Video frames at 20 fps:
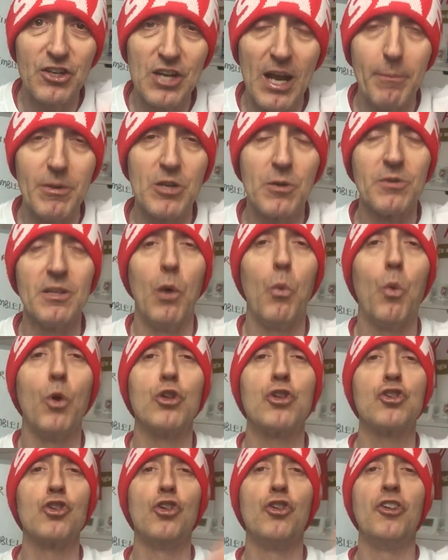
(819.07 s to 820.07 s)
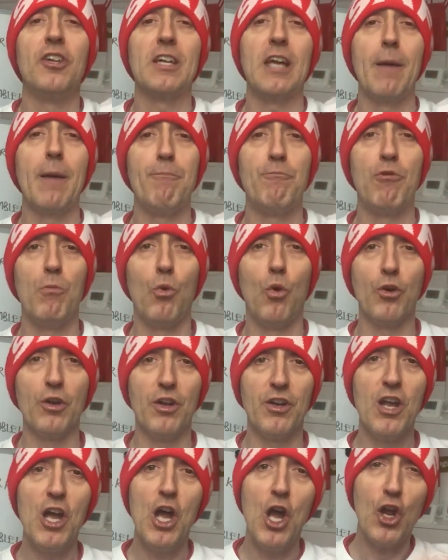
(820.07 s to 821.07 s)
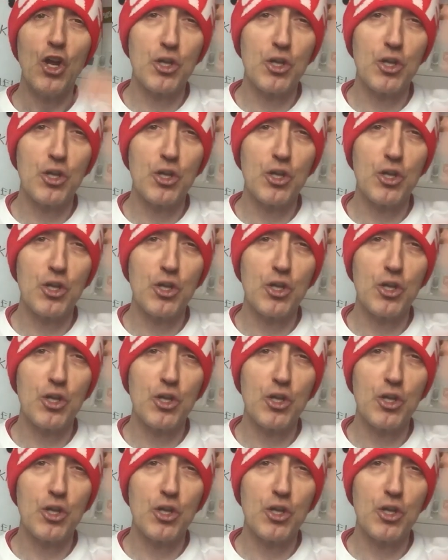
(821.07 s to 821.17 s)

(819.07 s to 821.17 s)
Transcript: championship because I want Southern to get promoted.